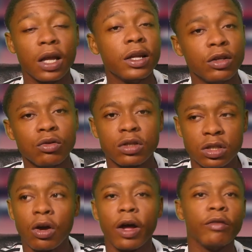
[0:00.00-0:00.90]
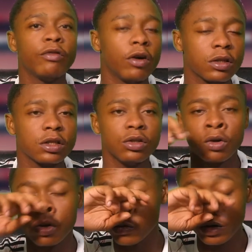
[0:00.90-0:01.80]
And then you can start advancing
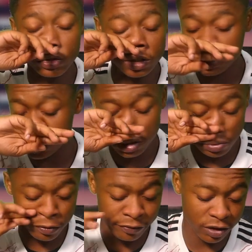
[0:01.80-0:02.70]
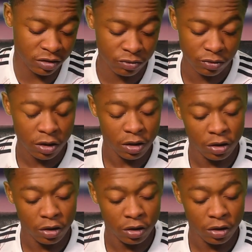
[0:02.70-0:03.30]
your career as a senior professional.